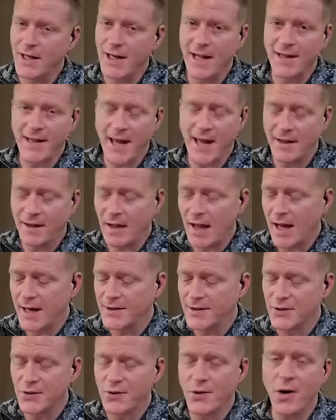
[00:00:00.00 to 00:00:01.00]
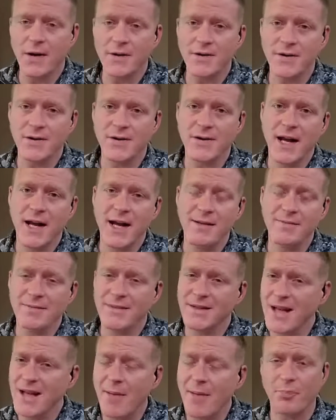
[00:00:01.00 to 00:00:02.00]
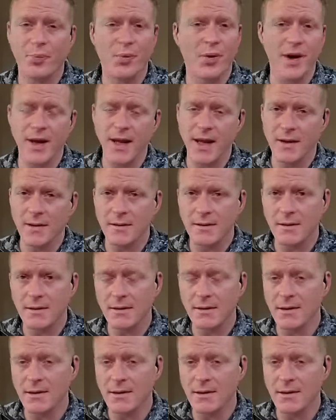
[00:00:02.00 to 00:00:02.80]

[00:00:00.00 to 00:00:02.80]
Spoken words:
looking at the headlines across the state, it's not pretty.